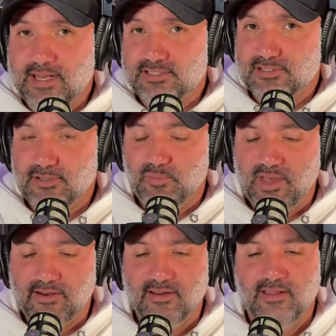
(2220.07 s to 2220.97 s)
this a little
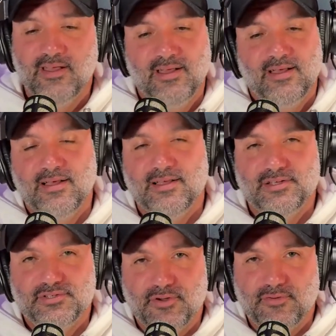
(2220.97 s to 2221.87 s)
better.
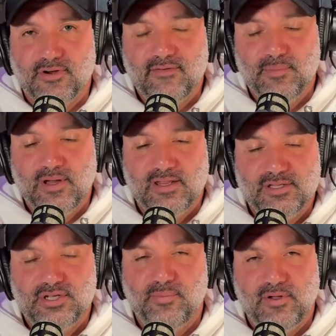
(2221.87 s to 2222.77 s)
So for everybody to
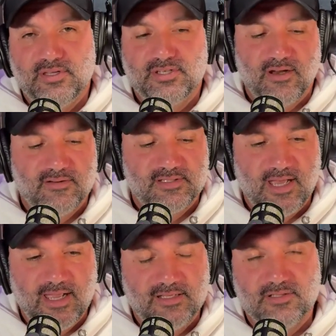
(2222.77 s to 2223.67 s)
jump on the sheriff's
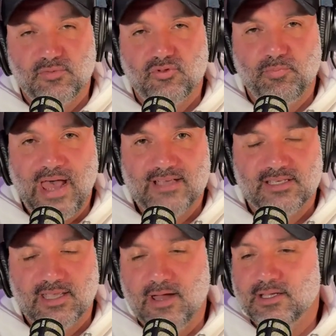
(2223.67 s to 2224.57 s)
side, just bash the
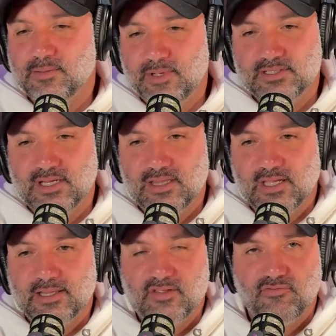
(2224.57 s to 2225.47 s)
county commission, I think
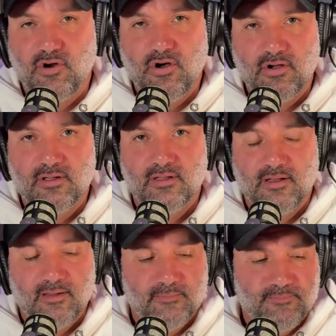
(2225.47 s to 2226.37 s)
that's wrong.
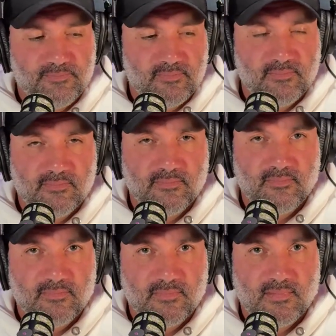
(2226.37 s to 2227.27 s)

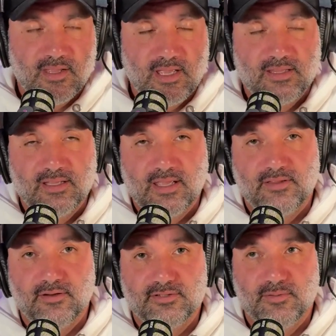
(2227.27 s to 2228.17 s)
And I think that
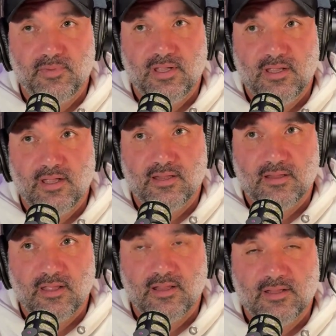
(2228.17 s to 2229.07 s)
there should be
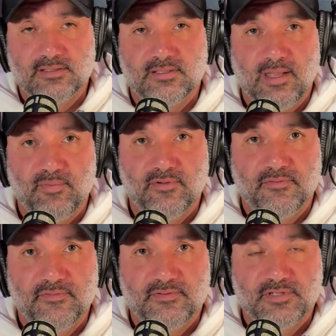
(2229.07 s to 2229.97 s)
in this type
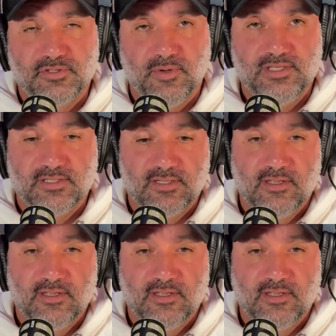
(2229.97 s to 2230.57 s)
of situation,